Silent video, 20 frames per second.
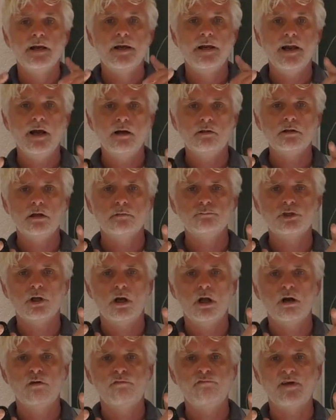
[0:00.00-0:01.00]
Now comes
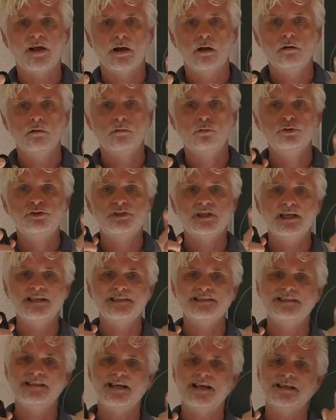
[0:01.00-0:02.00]
along a fellow who
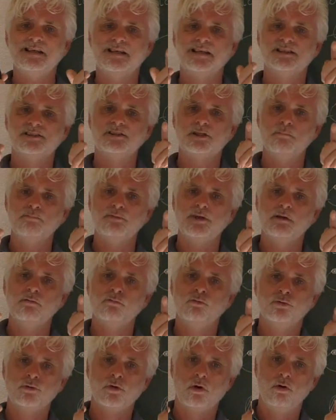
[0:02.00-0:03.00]
says that there is
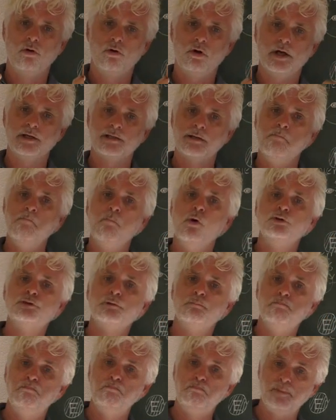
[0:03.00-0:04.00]
something wrong at the
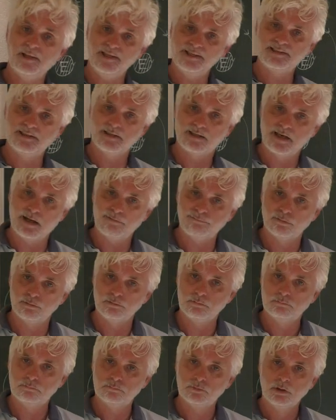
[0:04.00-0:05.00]
most basic level,
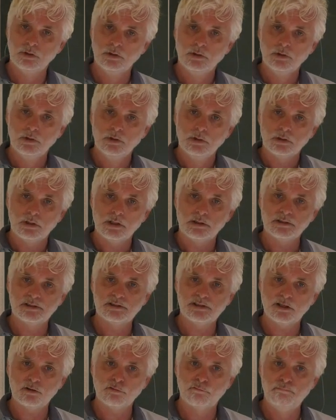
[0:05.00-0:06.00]
that the
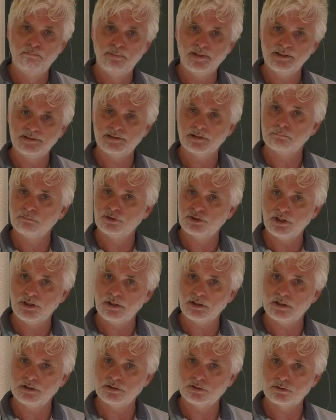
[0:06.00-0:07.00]
set of basic
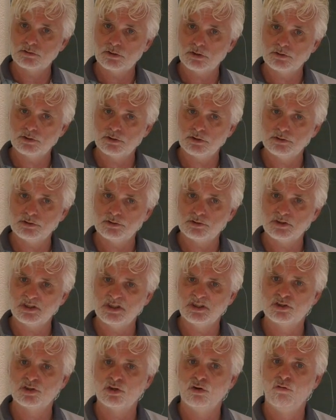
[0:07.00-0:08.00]
machine instructions
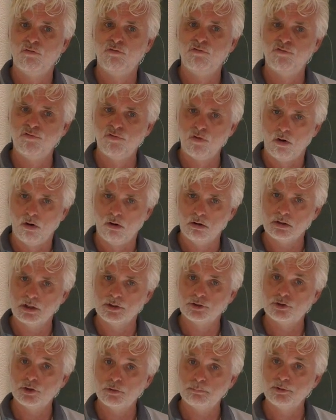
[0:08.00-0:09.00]
is flawed
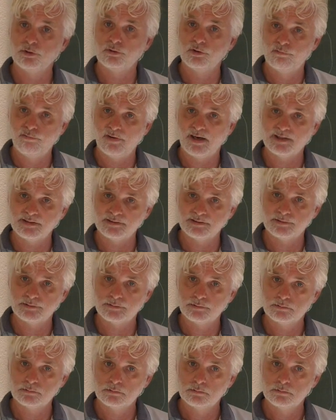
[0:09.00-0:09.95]
and should be revised.